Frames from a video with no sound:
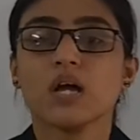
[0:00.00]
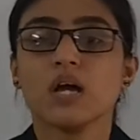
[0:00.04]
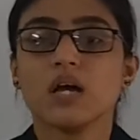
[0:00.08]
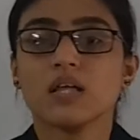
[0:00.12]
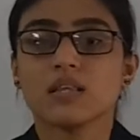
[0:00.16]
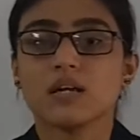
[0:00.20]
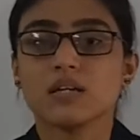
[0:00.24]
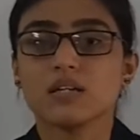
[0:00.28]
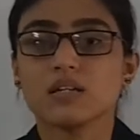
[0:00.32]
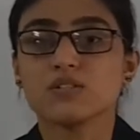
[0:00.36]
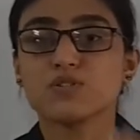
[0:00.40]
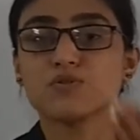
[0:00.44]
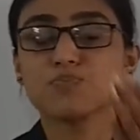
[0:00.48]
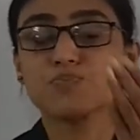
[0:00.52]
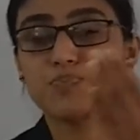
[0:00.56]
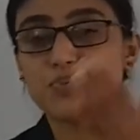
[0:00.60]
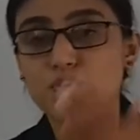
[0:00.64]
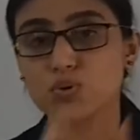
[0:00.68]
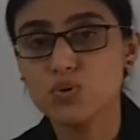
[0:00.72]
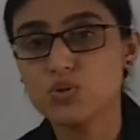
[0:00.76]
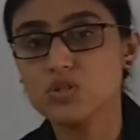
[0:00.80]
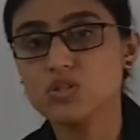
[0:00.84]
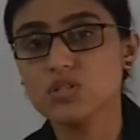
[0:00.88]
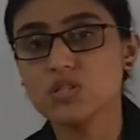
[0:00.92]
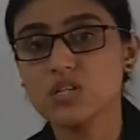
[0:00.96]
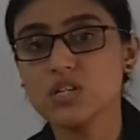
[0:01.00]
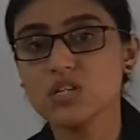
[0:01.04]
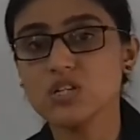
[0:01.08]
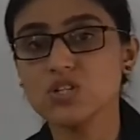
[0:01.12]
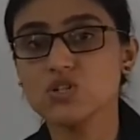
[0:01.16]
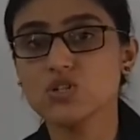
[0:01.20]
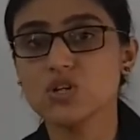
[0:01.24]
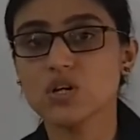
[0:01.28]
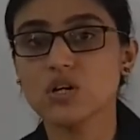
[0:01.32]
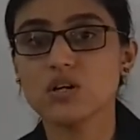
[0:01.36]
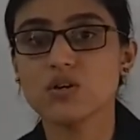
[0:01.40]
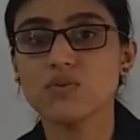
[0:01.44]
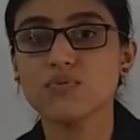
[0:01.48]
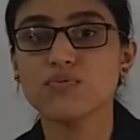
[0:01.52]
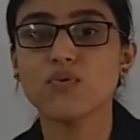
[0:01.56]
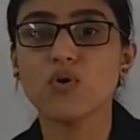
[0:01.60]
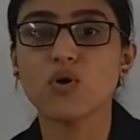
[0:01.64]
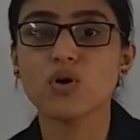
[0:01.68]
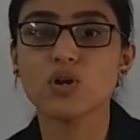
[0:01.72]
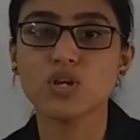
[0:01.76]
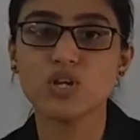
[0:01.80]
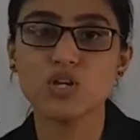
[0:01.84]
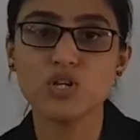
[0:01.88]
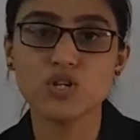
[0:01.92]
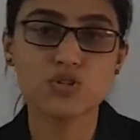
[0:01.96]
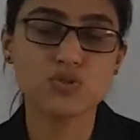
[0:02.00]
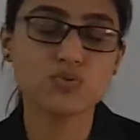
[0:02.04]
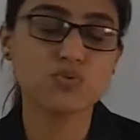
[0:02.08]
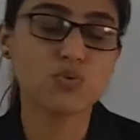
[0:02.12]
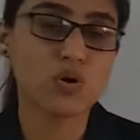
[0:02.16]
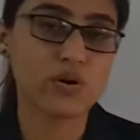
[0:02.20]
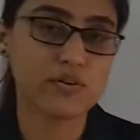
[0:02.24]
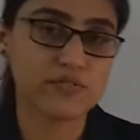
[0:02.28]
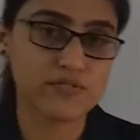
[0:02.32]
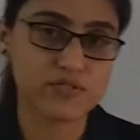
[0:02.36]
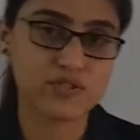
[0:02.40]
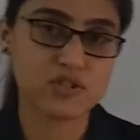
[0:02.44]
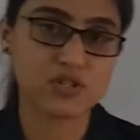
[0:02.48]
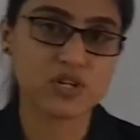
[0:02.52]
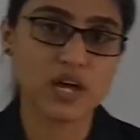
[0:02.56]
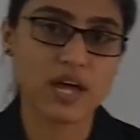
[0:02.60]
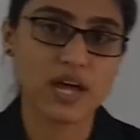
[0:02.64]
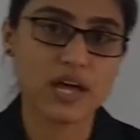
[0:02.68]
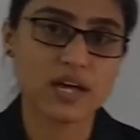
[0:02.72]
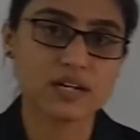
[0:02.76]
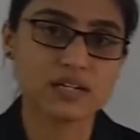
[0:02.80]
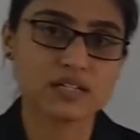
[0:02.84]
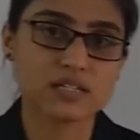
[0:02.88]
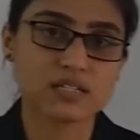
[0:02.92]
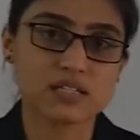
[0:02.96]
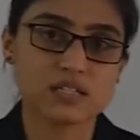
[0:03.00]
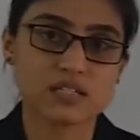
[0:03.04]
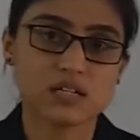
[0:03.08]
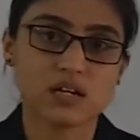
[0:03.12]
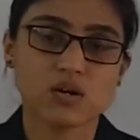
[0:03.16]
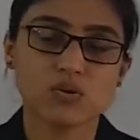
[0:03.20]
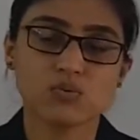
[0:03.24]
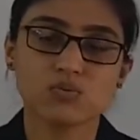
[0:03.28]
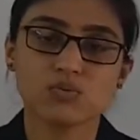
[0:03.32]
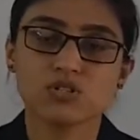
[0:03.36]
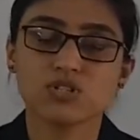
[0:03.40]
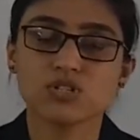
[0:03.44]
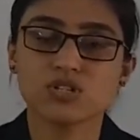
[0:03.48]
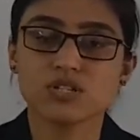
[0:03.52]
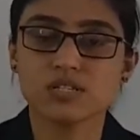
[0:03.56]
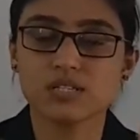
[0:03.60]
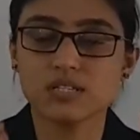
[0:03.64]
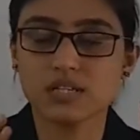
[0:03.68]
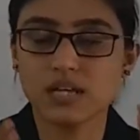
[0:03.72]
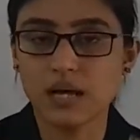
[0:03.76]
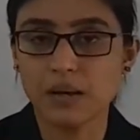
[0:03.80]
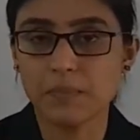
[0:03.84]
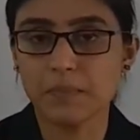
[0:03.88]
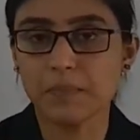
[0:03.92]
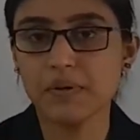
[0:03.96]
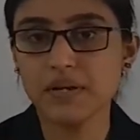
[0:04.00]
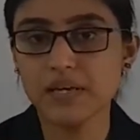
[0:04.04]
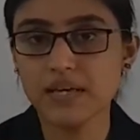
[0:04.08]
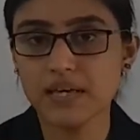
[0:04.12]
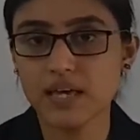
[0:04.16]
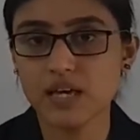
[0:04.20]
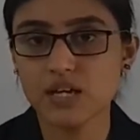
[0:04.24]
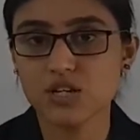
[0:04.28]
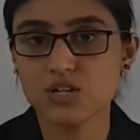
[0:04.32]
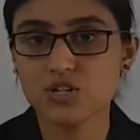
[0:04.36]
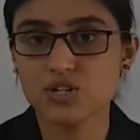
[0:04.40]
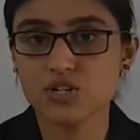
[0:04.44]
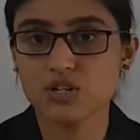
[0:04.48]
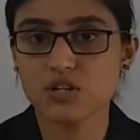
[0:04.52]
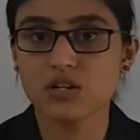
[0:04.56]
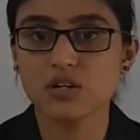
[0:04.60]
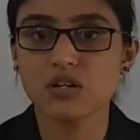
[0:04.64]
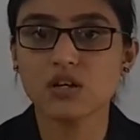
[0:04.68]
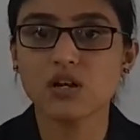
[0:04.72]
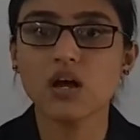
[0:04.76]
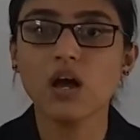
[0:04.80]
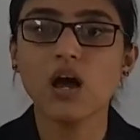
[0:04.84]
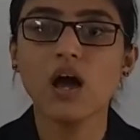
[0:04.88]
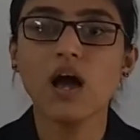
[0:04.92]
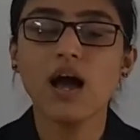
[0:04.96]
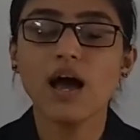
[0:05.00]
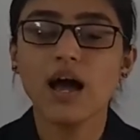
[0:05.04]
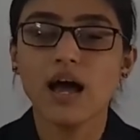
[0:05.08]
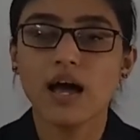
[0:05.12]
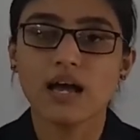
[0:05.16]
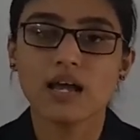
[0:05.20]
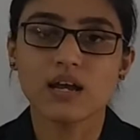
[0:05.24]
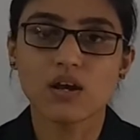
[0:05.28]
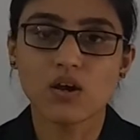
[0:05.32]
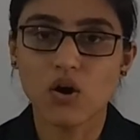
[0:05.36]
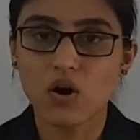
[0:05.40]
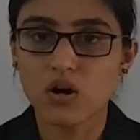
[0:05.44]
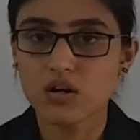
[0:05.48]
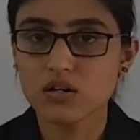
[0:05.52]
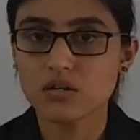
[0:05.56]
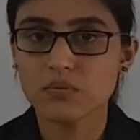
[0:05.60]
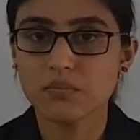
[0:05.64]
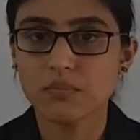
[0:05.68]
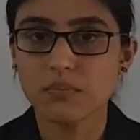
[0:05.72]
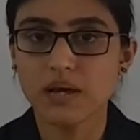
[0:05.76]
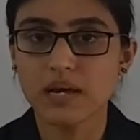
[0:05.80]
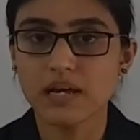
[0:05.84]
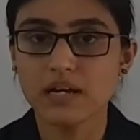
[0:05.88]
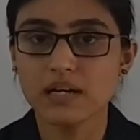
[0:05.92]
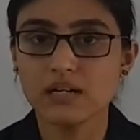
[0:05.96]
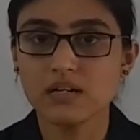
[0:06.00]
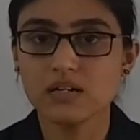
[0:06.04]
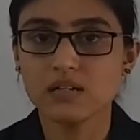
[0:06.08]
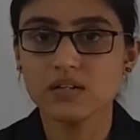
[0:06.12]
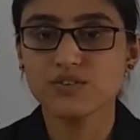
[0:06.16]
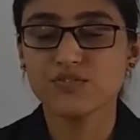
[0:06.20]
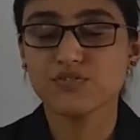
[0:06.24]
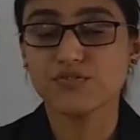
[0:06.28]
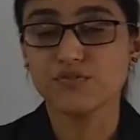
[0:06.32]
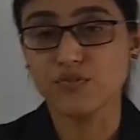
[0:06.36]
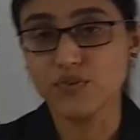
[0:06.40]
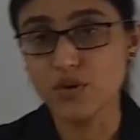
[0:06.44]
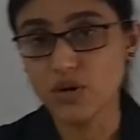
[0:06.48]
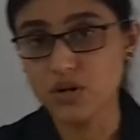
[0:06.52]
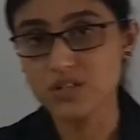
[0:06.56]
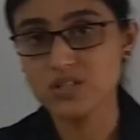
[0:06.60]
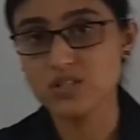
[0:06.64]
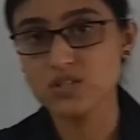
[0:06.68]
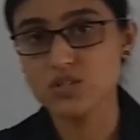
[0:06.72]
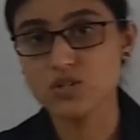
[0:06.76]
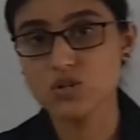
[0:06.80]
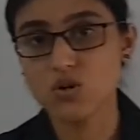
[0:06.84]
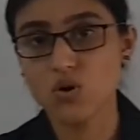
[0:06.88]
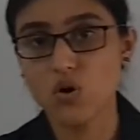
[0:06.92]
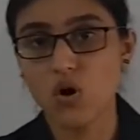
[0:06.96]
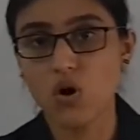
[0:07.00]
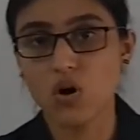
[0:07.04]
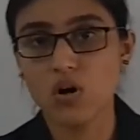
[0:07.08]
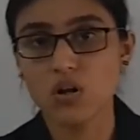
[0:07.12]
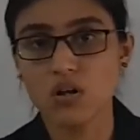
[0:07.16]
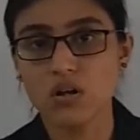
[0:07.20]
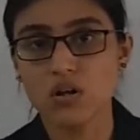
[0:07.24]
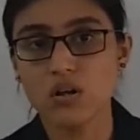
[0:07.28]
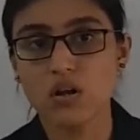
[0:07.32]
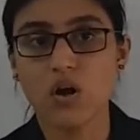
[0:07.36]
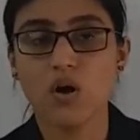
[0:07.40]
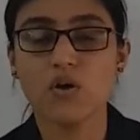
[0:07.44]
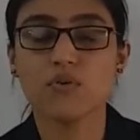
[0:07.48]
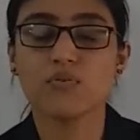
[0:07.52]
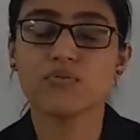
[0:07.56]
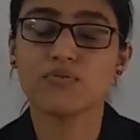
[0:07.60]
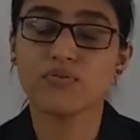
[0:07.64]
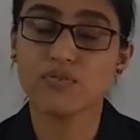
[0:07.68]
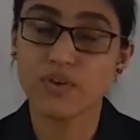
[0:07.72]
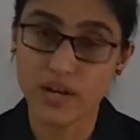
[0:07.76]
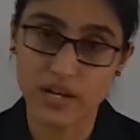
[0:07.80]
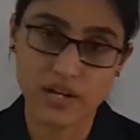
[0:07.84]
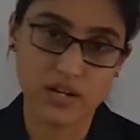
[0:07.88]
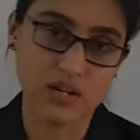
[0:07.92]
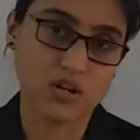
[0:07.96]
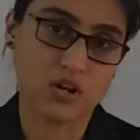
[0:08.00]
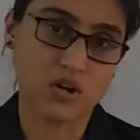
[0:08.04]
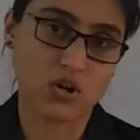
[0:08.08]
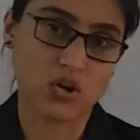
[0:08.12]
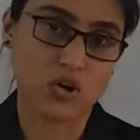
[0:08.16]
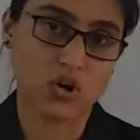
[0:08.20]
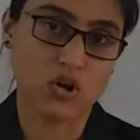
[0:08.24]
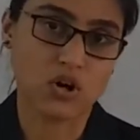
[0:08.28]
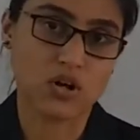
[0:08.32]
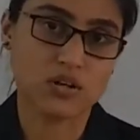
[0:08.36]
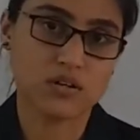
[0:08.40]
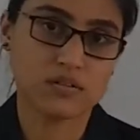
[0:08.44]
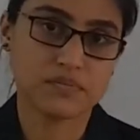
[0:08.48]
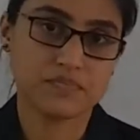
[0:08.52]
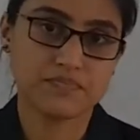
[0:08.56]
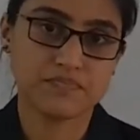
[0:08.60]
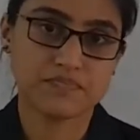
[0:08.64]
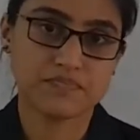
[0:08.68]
that is procedure for issue of shares, which is application, allotment, first call, final call.